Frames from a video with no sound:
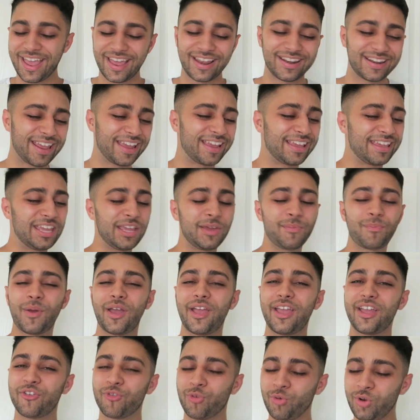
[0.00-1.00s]
and they keep
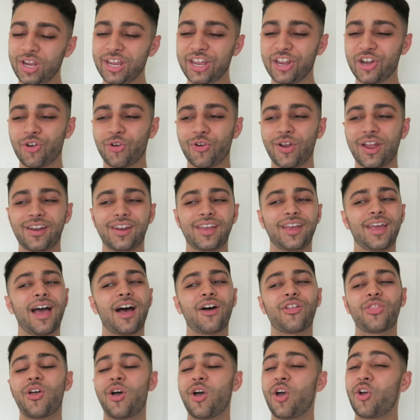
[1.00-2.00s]
reiterating
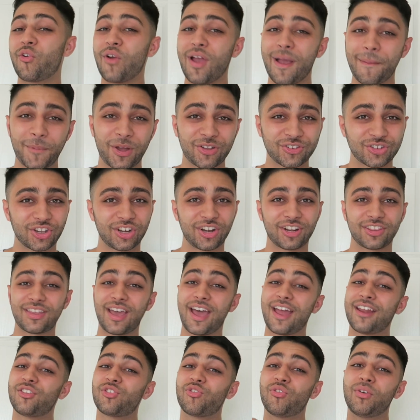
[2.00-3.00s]
how the grandma's gonna
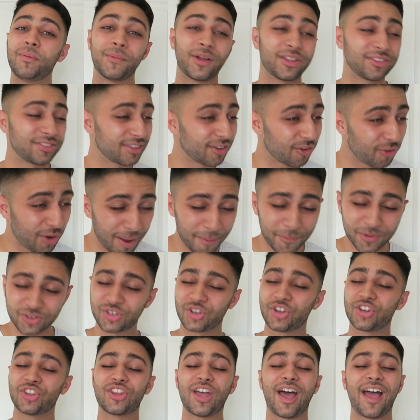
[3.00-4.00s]
die in 3 months, the grandma's
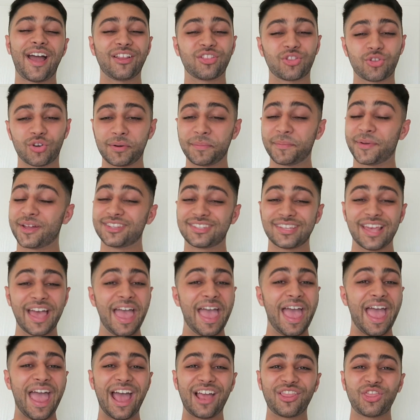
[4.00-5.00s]
gonna die in 3 months,
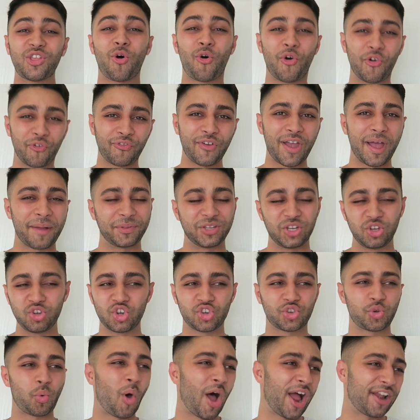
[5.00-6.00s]
and the whole family, you
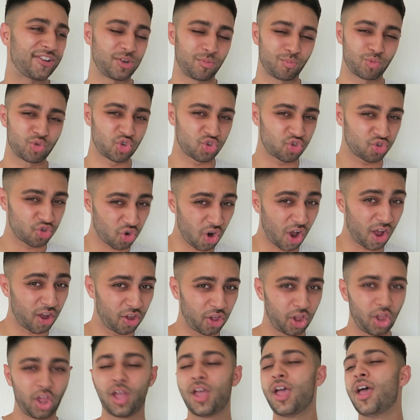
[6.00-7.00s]
just watch them
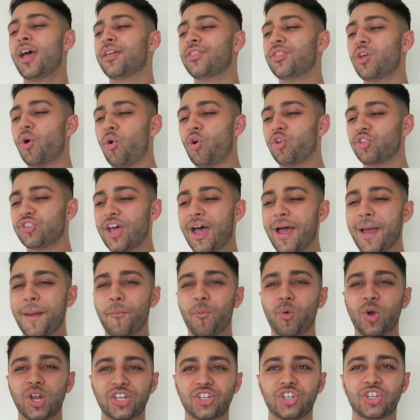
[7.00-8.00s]
struggle the whole
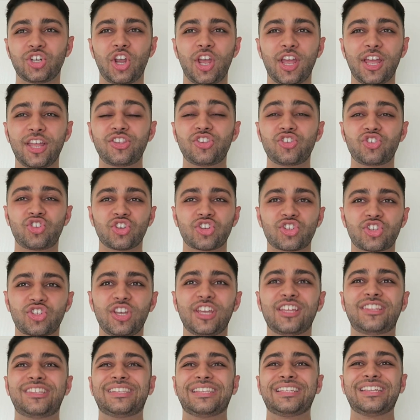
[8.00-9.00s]
time, which
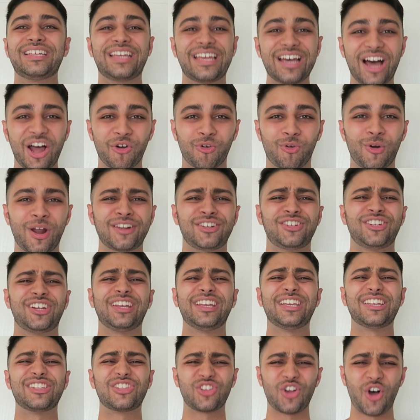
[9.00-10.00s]
it's
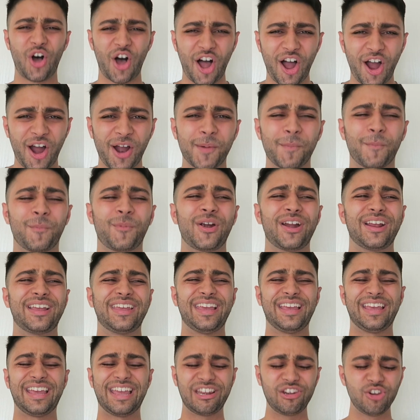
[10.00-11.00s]
gut-wrenching, it's
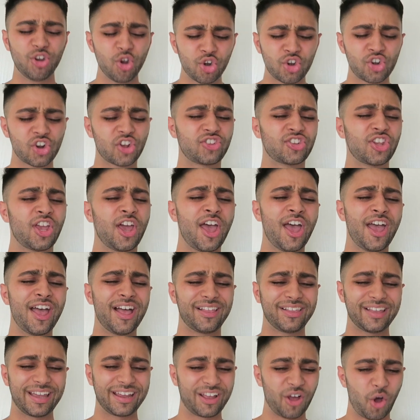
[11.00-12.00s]
heartbreaking, and you're just
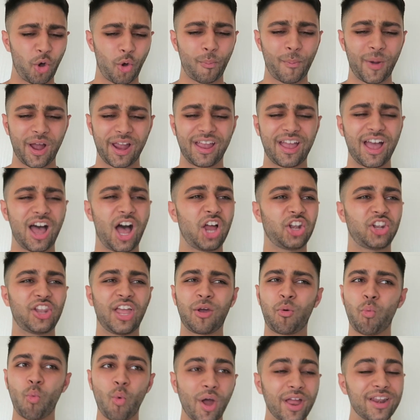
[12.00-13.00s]
like, oh my god,
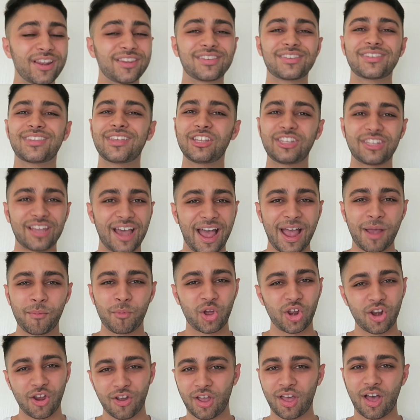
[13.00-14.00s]
like when's the
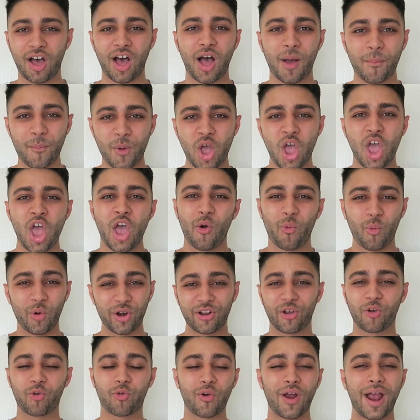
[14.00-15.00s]
time gonna come where
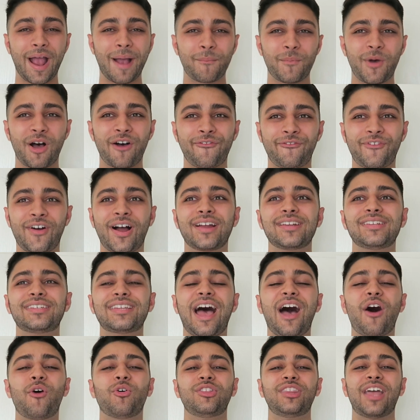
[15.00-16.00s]
the grandma finds
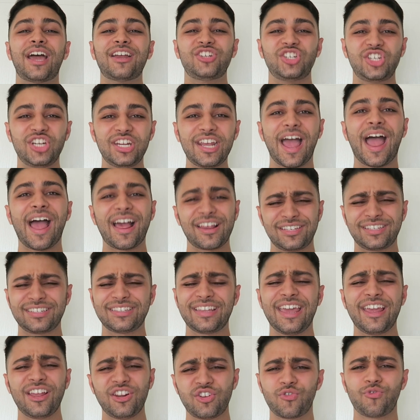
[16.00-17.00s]
out that she has
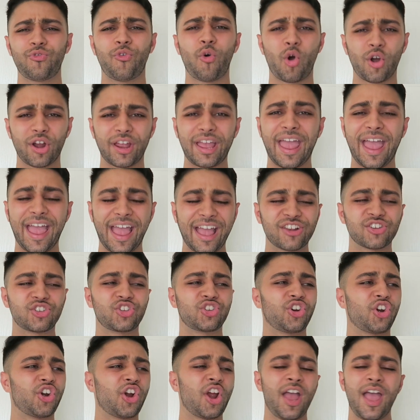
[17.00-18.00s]
stage 4
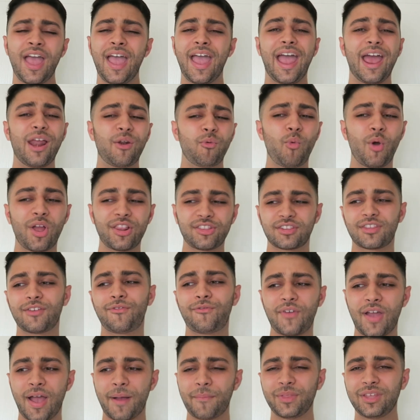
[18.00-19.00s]
cancer, and when's the
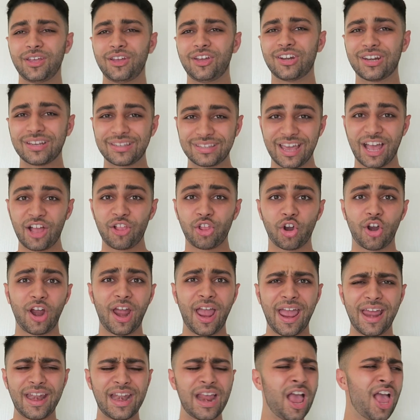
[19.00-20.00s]
family gonna tell
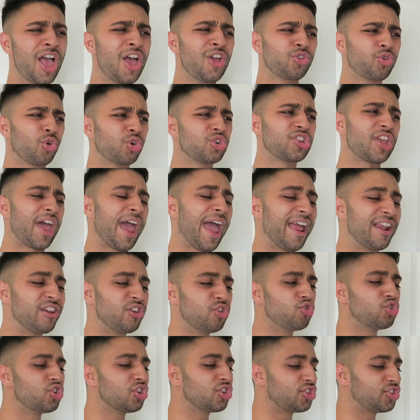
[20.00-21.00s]
her? And towards the end,
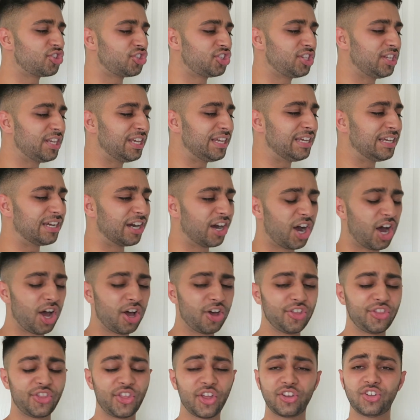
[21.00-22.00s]
you just see
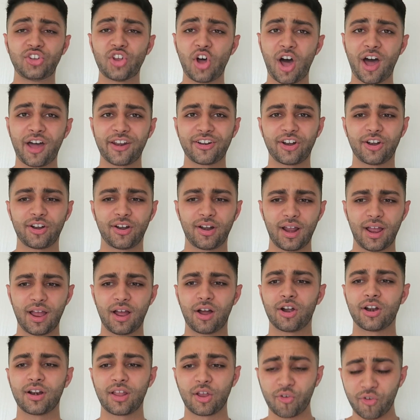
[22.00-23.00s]
the daughter,
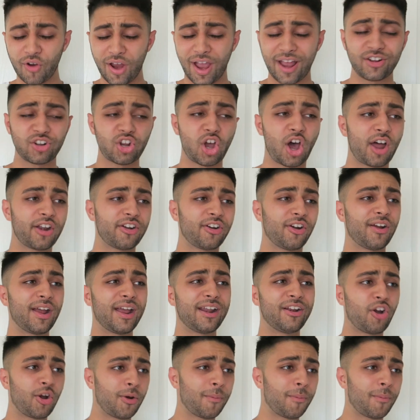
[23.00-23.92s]
or the granddaughter, and